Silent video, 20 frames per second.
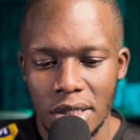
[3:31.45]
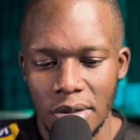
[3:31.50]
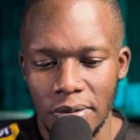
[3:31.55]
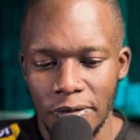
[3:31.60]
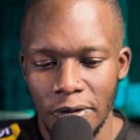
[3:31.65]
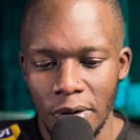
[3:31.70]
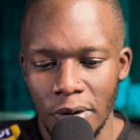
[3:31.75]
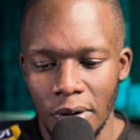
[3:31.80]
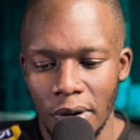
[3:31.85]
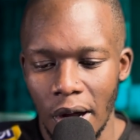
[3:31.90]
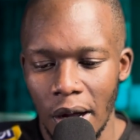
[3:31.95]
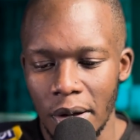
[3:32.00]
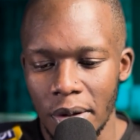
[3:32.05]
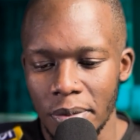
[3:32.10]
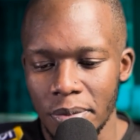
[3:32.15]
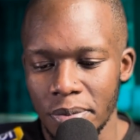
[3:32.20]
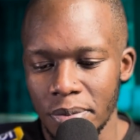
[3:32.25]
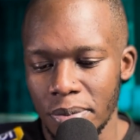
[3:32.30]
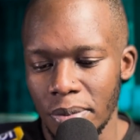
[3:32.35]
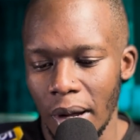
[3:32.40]
For
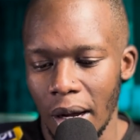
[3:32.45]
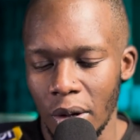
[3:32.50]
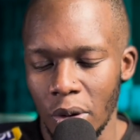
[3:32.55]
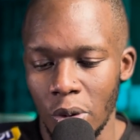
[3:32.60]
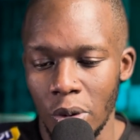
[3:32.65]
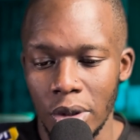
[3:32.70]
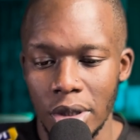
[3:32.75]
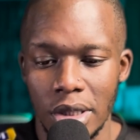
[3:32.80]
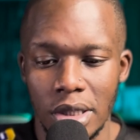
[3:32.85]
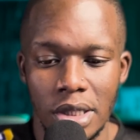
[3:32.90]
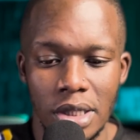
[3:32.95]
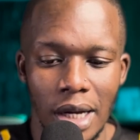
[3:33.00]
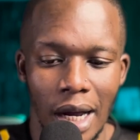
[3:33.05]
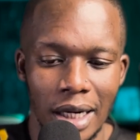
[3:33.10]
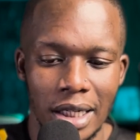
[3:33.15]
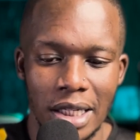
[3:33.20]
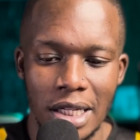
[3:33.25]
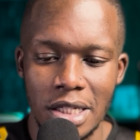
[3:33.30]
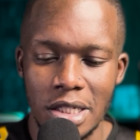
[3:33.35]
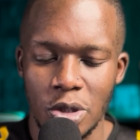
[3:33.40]
a good
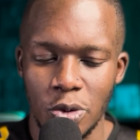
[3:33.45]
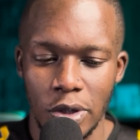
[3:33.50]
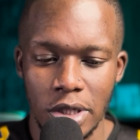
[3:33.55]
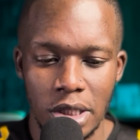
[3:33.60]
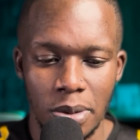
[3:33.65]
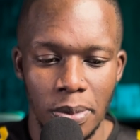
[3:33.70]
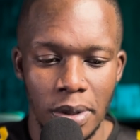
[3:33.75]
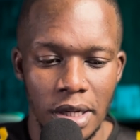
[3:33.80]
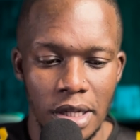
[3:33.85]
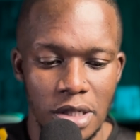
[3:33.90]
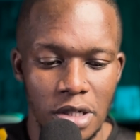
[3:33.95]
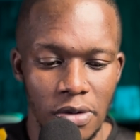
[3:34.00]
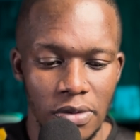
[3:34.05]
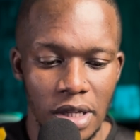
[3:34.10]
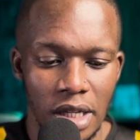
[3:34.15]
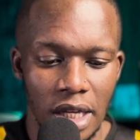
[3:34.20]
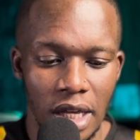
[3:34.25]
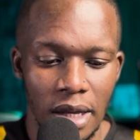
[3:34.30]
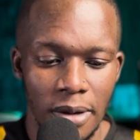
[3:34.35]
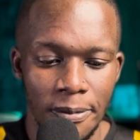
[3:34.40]
at least 20 minutes of
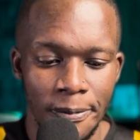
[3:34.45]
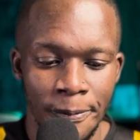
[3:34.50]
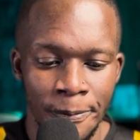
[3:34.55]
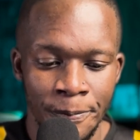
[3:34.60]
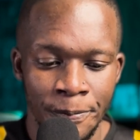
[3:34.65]
the game.